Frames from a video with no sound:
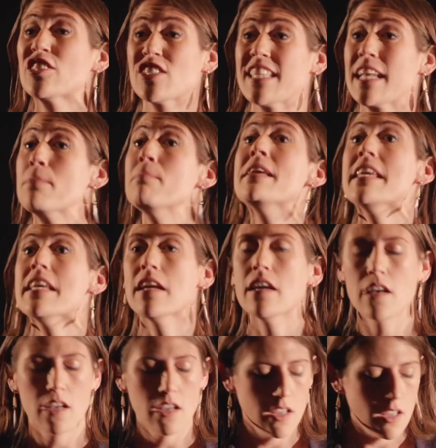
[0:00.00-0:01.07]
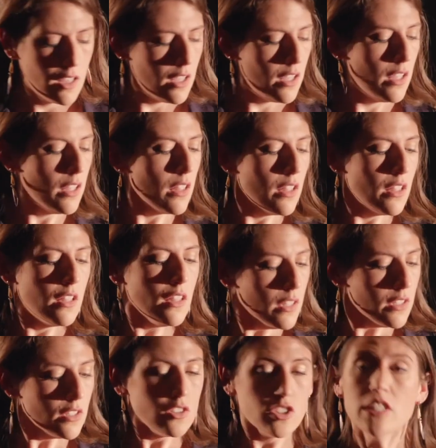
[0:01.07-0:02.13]
just like me.
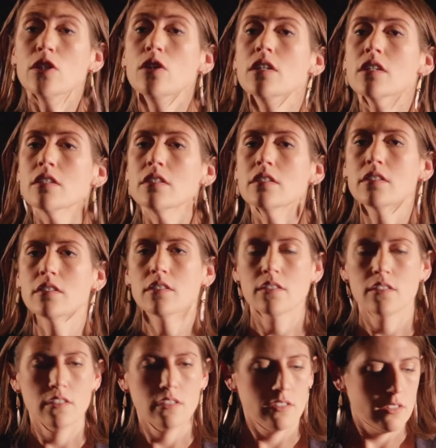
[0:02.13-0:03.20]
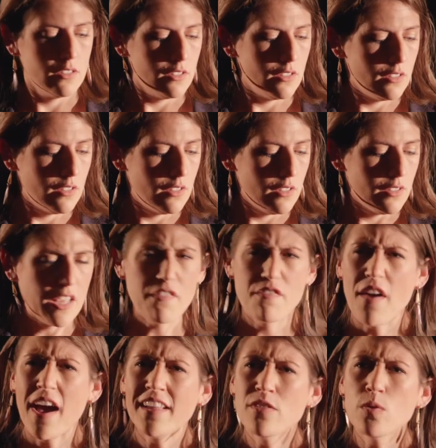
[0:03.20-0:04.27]
She looks, they
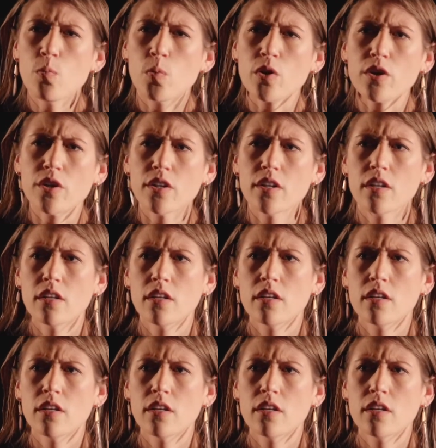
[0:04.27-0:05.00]
find the word.